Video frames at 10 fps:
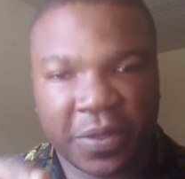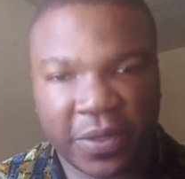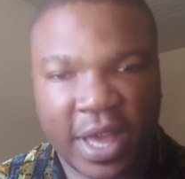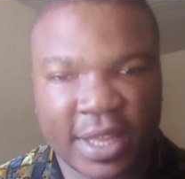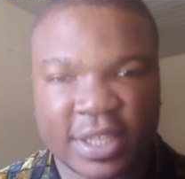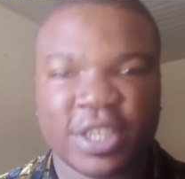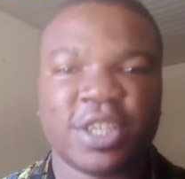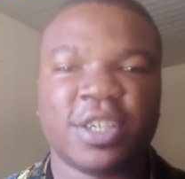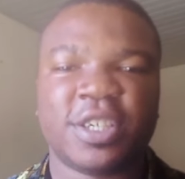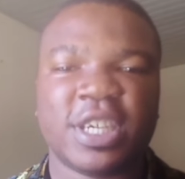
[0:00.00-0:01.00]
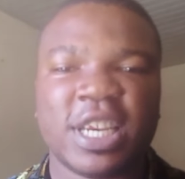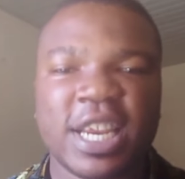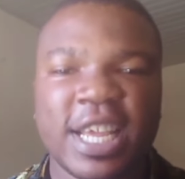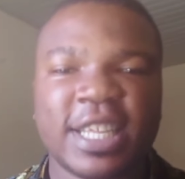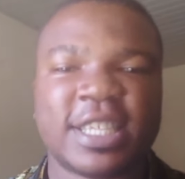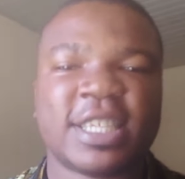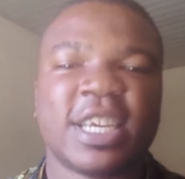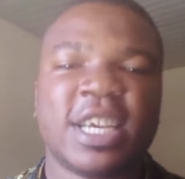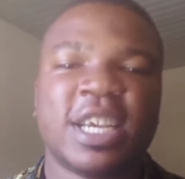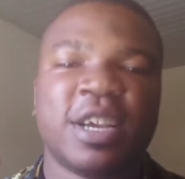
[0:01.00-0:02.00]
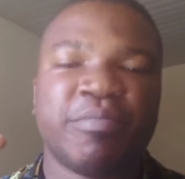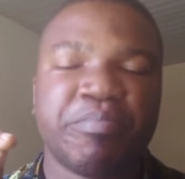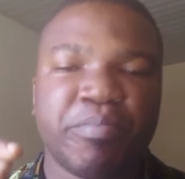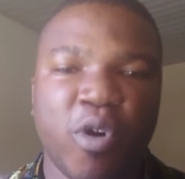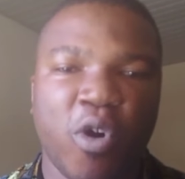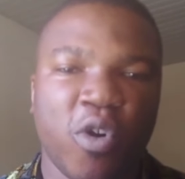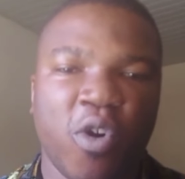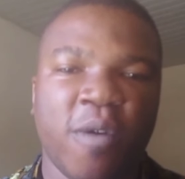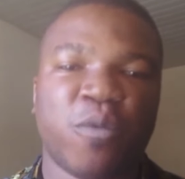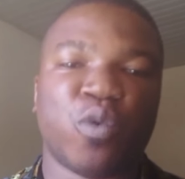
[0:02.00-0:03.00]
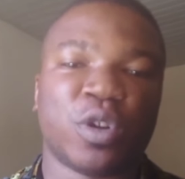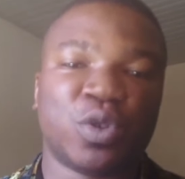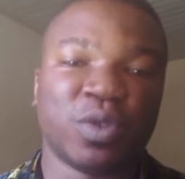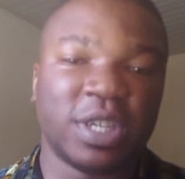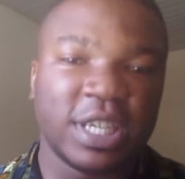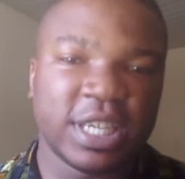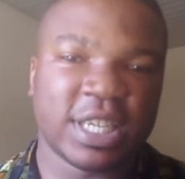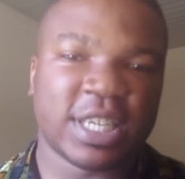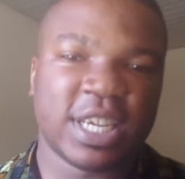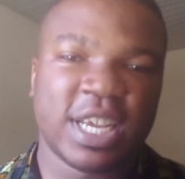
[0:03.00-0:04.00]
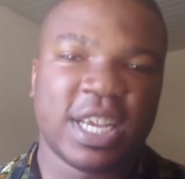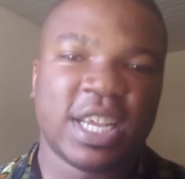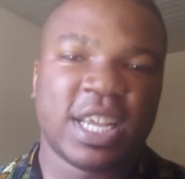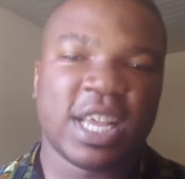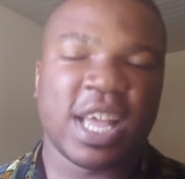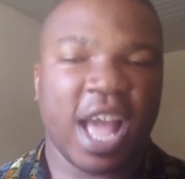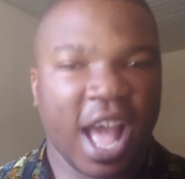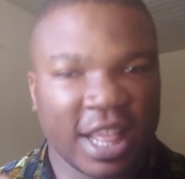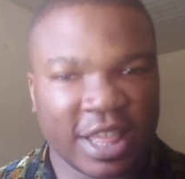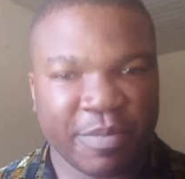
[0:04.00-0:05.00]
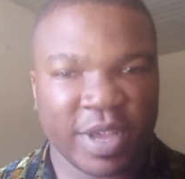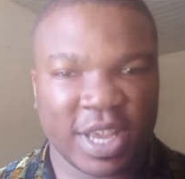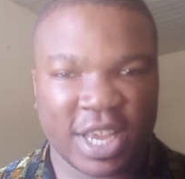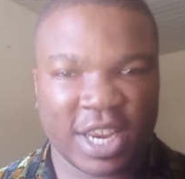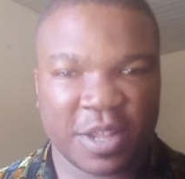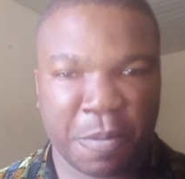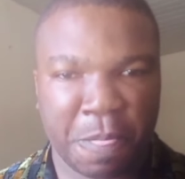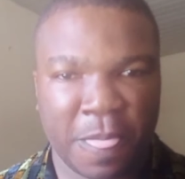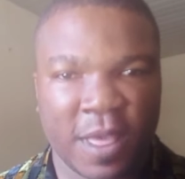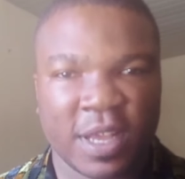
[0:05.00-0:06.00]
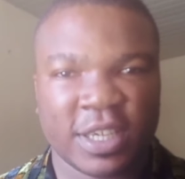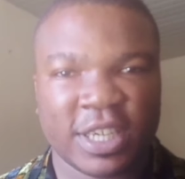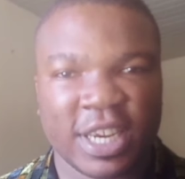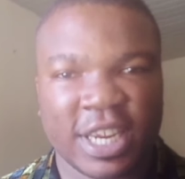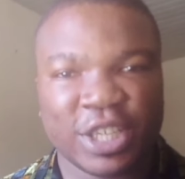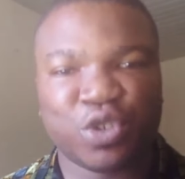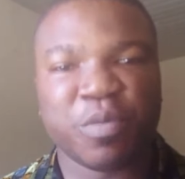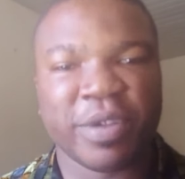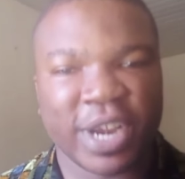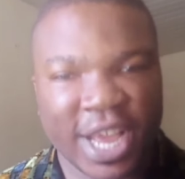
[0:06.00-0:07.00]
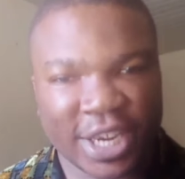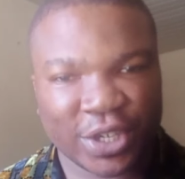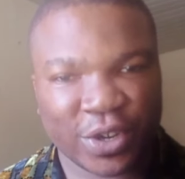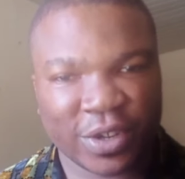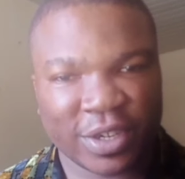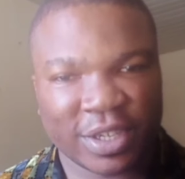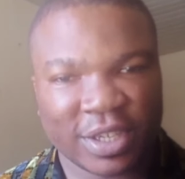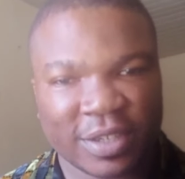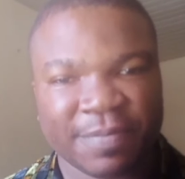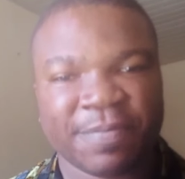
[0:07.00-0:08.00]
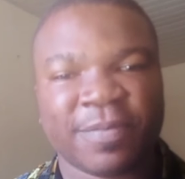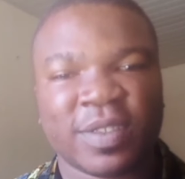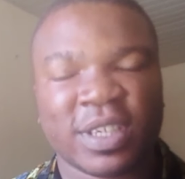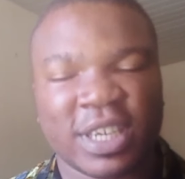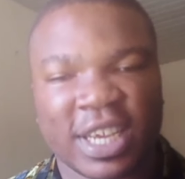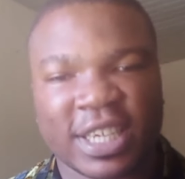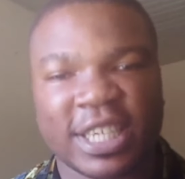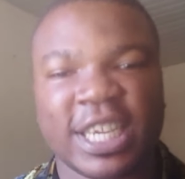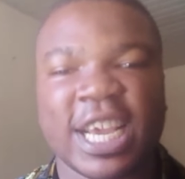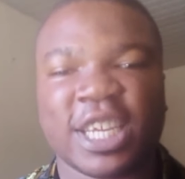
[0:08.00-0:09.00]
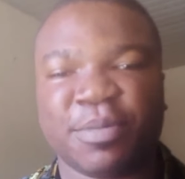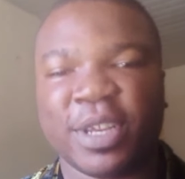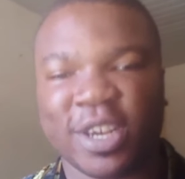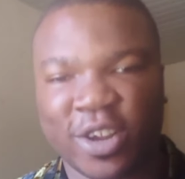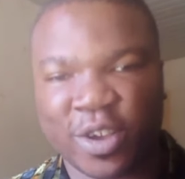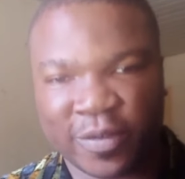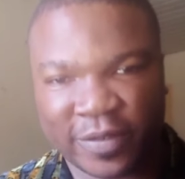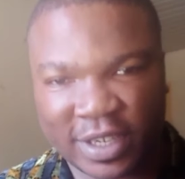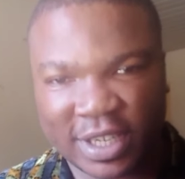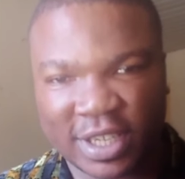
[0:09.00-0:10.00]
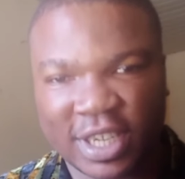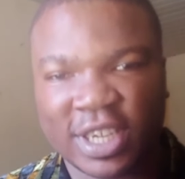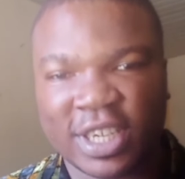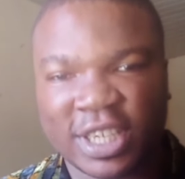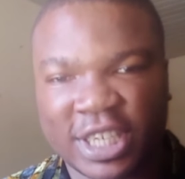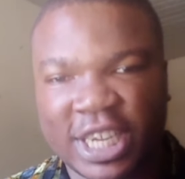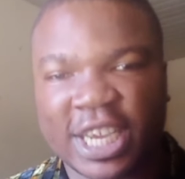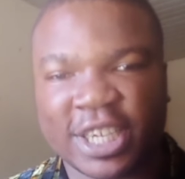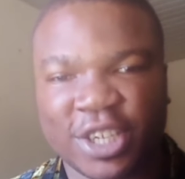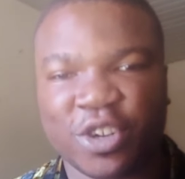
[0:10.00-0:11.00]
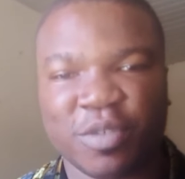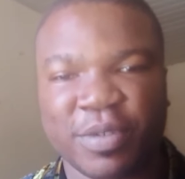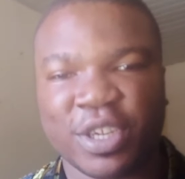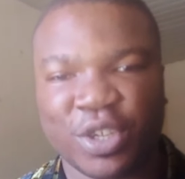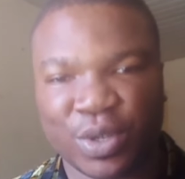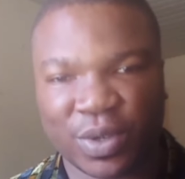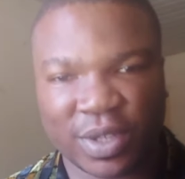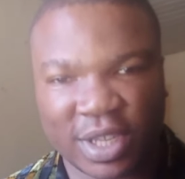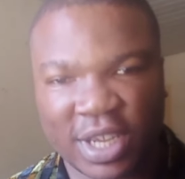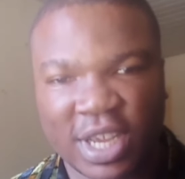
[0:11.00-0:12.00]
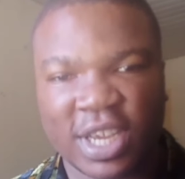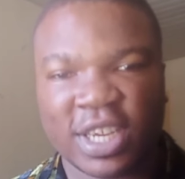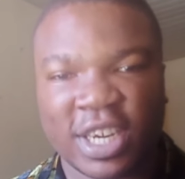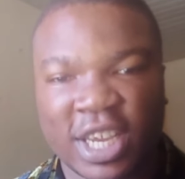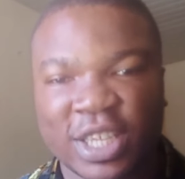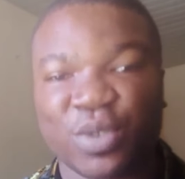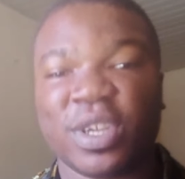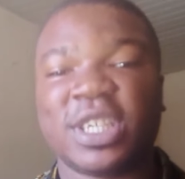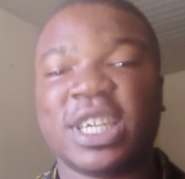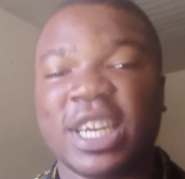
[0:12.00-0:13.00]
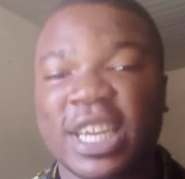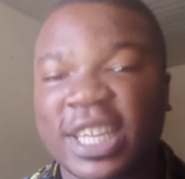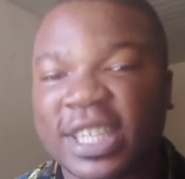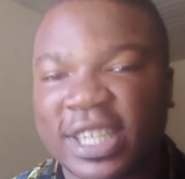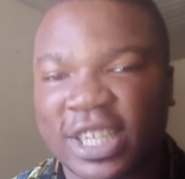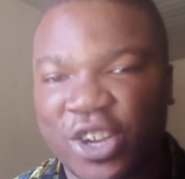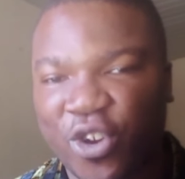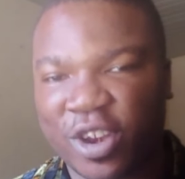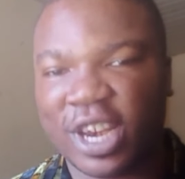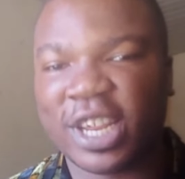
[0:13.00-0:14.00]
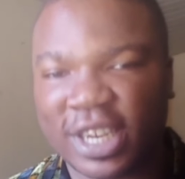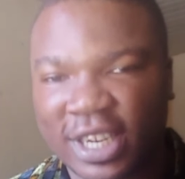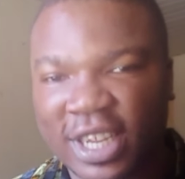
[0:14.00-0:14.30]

that she needs more of what you did at the beginning. She needs to be reassured that she has been loved, she has not been used. That is when she needs cuddling.